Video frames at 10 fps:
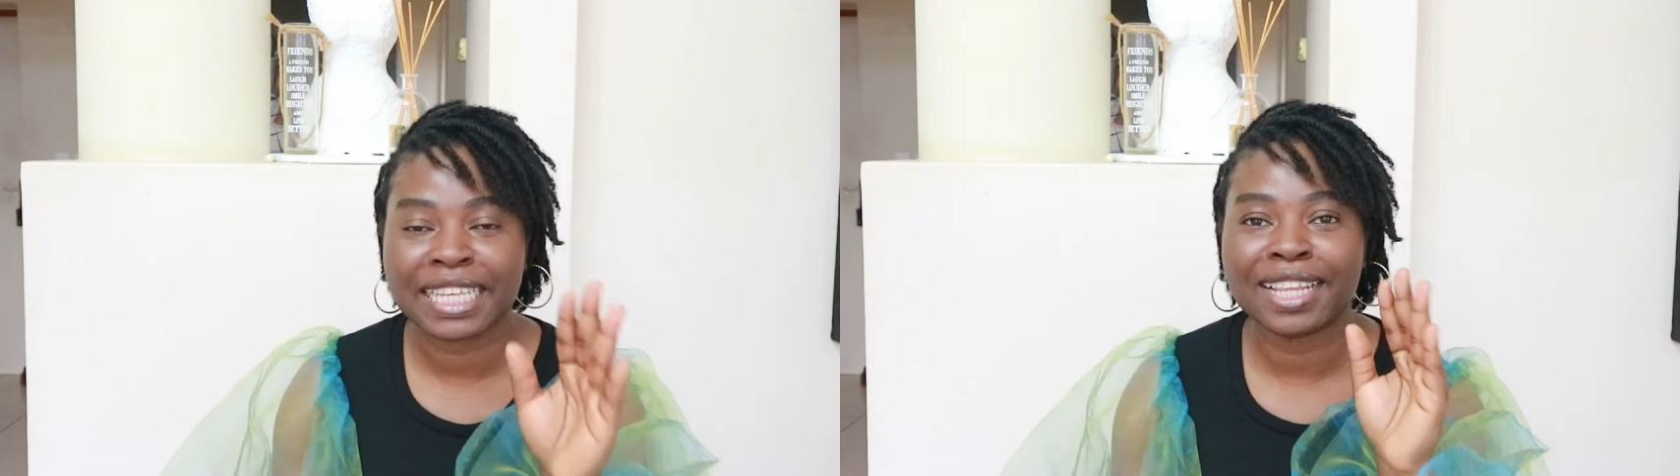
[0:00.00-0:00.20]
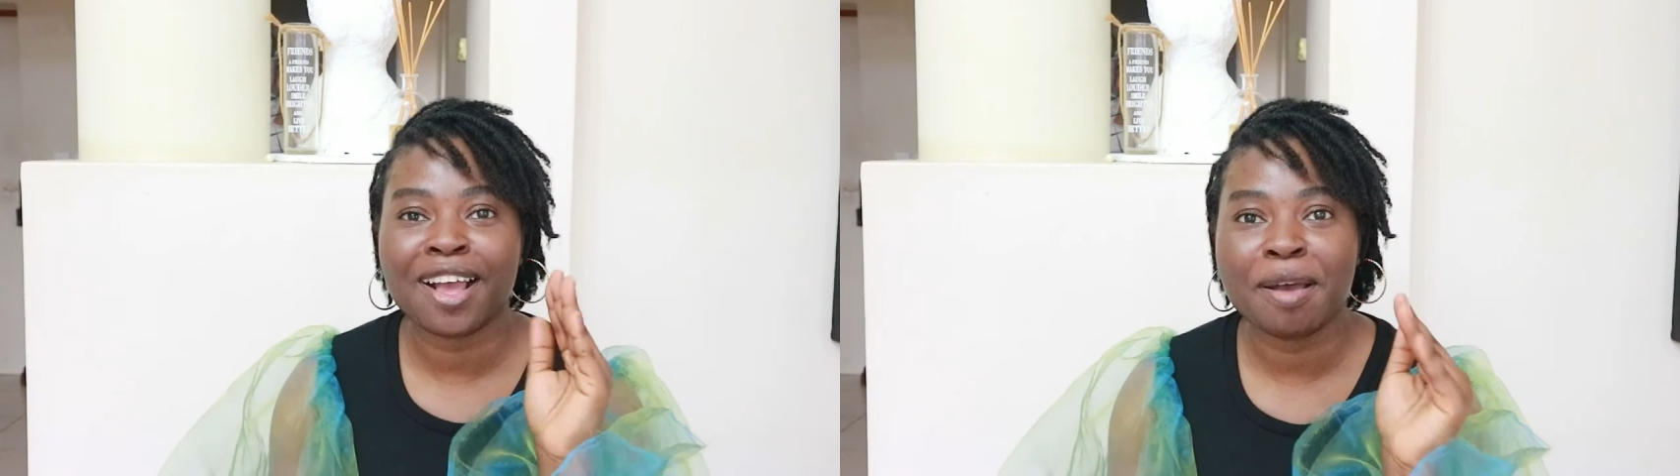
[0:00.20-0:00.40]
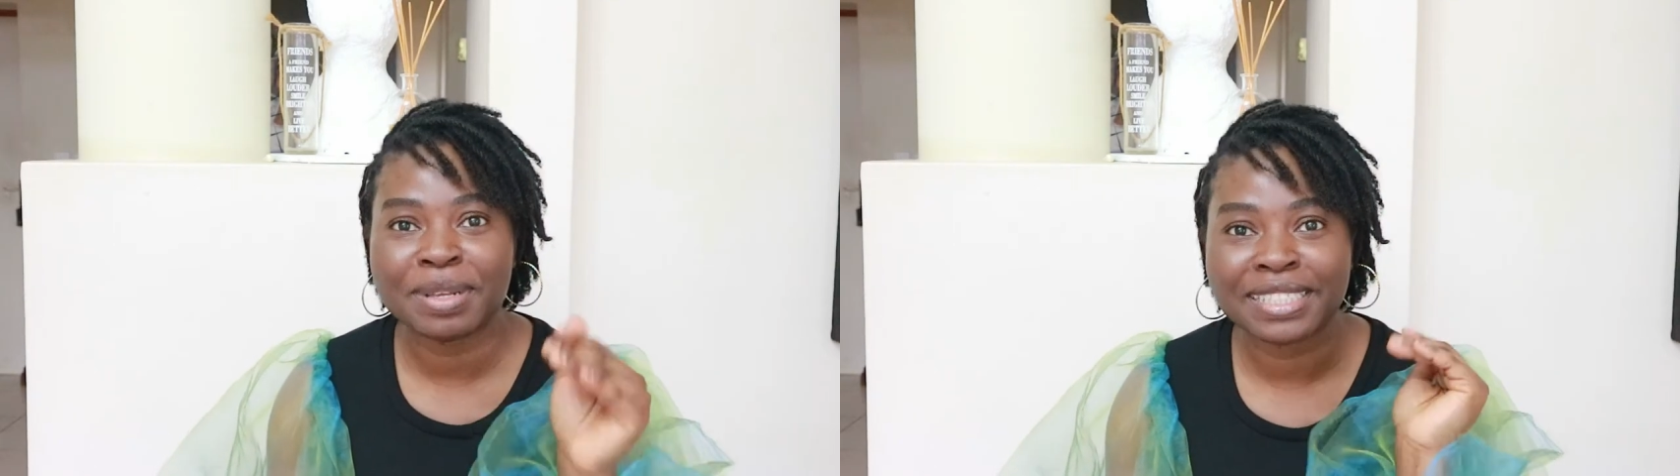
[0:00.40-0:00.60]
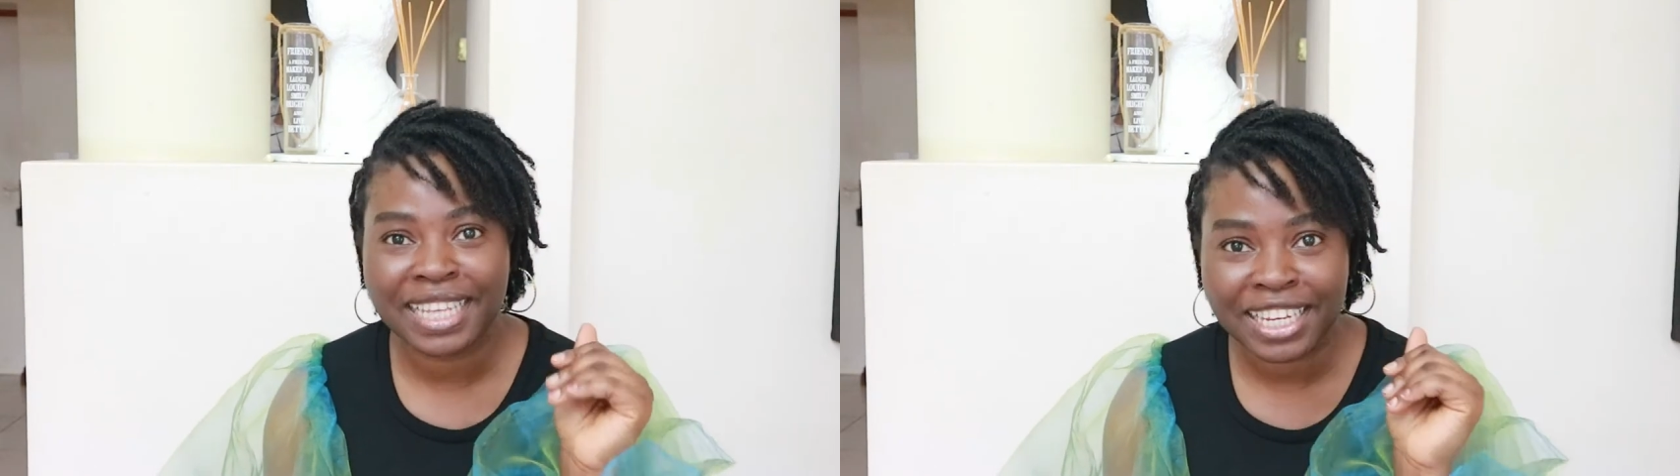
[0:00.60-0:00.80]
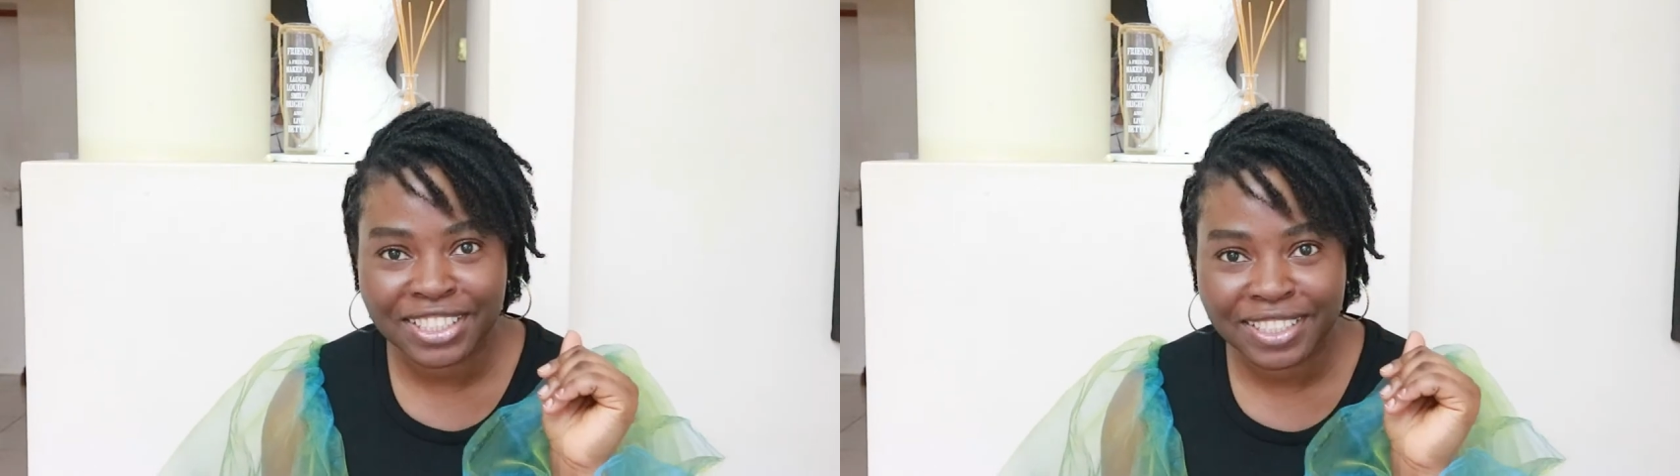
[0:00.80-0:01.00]
in the comment
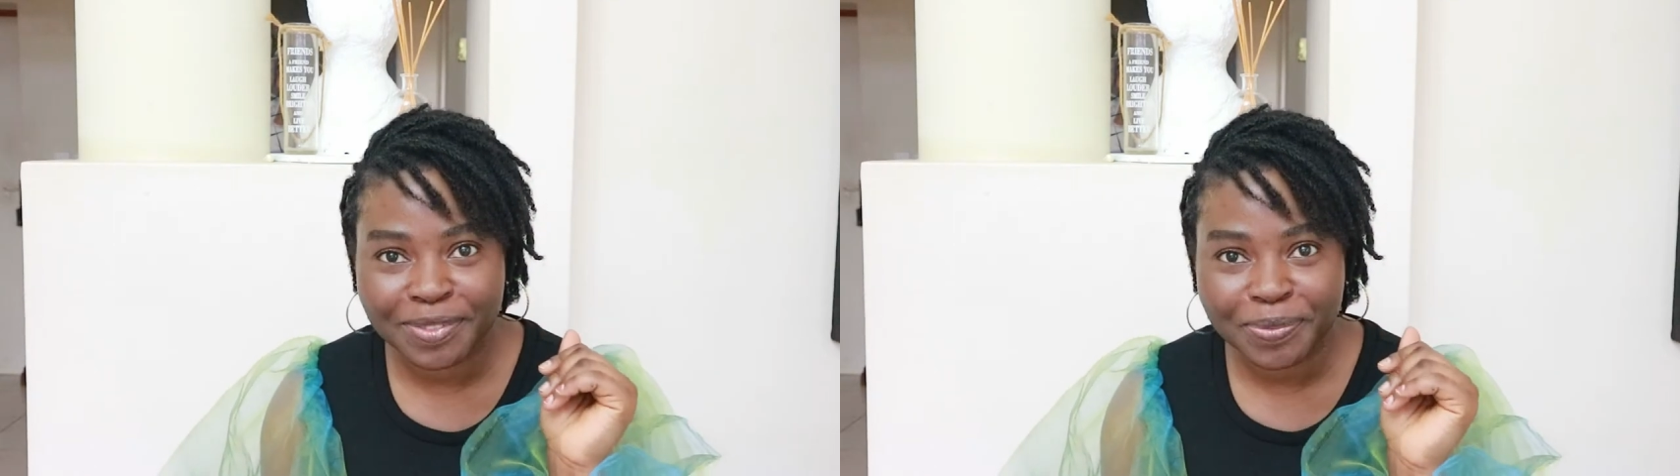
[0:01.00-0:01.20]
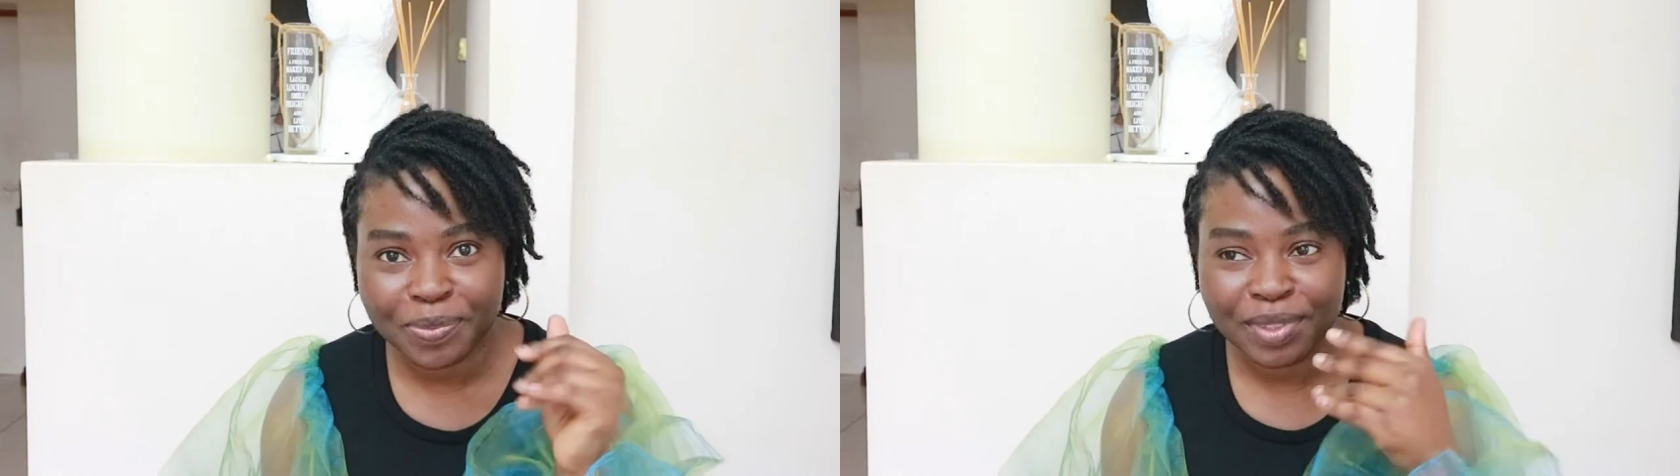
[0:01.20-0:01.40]
section